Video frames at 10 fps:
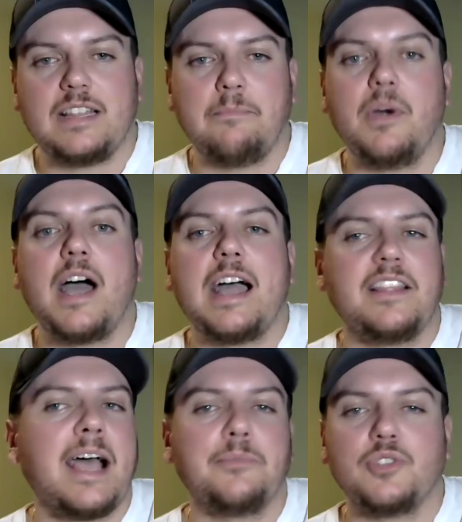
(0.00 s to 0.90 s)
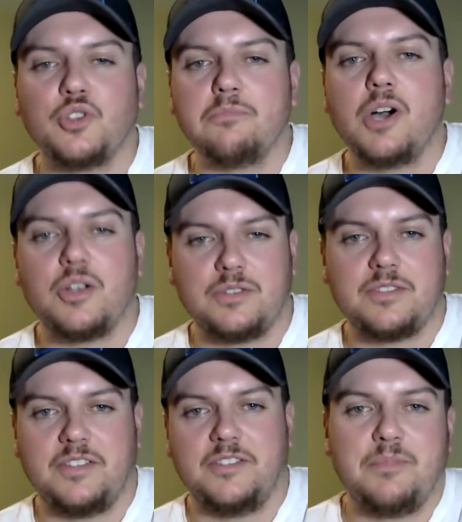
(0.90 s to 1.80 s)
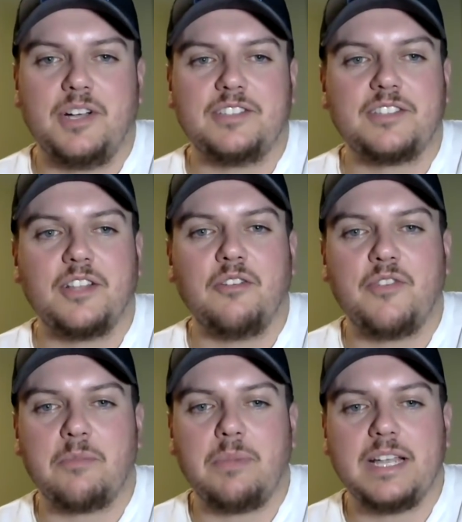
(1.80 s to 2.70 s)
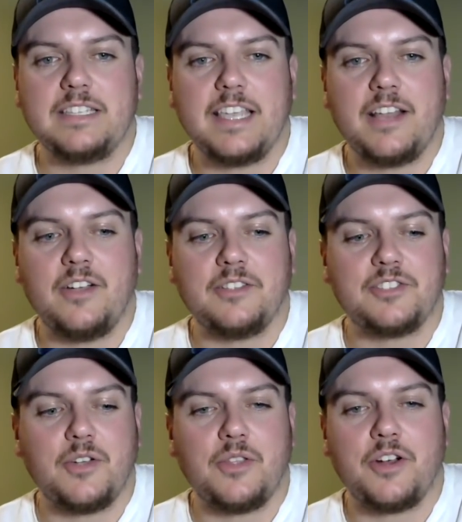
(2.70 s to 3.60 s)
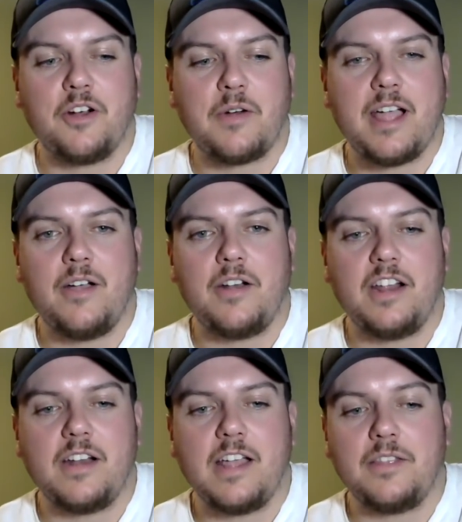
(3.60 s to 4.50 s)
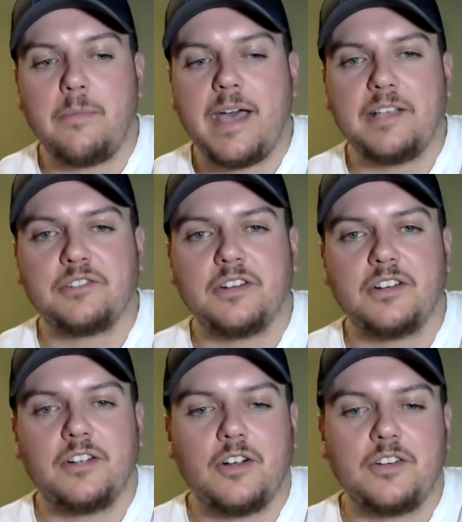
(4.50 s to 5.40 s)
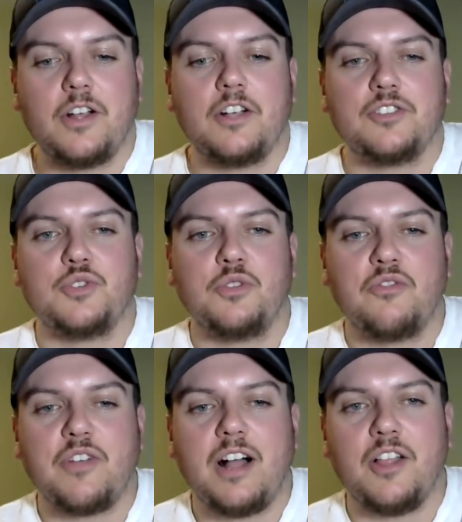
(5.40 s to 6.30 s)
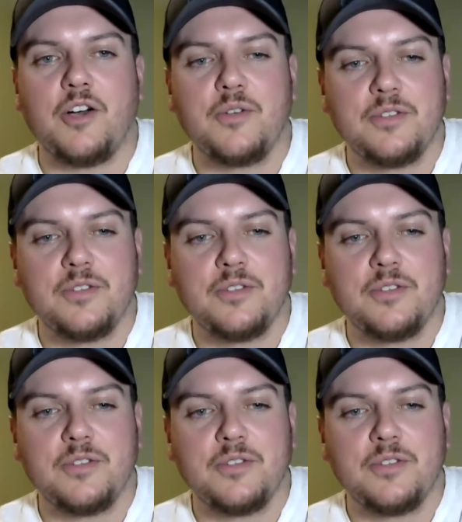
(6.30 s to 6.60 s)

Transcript: at the absolute most, but still a fun bite to get on. So they're around, and the bass are soon to follow.